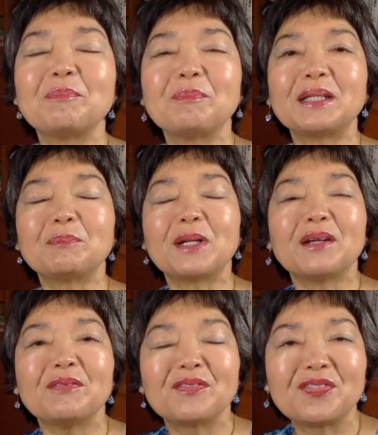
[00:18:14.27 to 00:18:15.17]
but
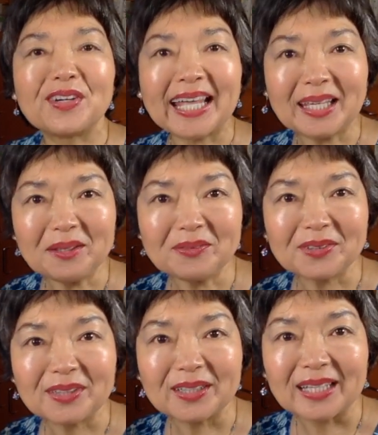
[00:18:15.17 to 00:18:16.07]
very brave
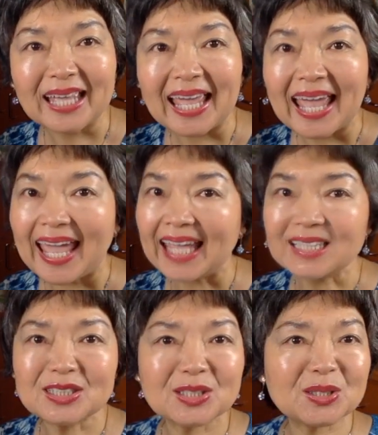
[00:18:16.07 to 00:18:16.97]

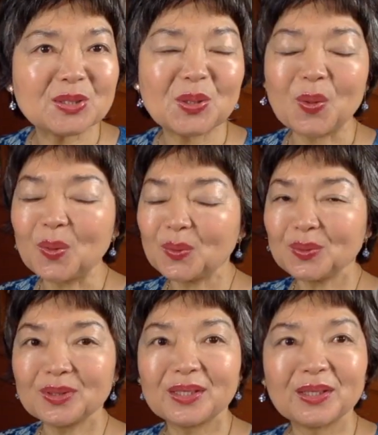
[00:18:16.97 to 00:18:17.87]
and
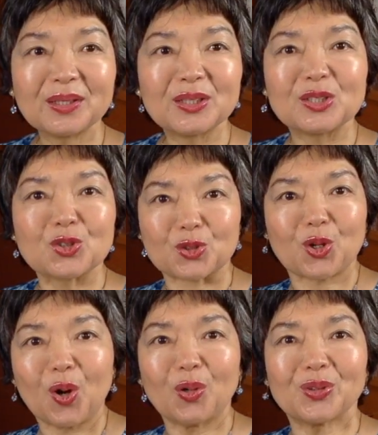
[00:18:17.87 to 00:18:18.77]
so
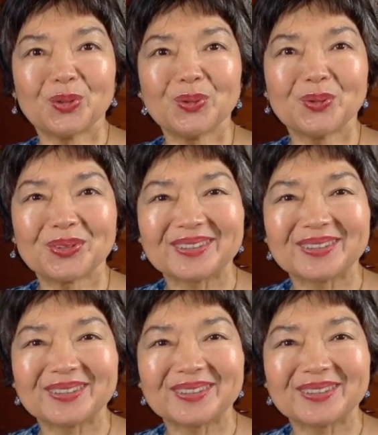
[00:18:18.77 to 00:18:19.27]
strong too.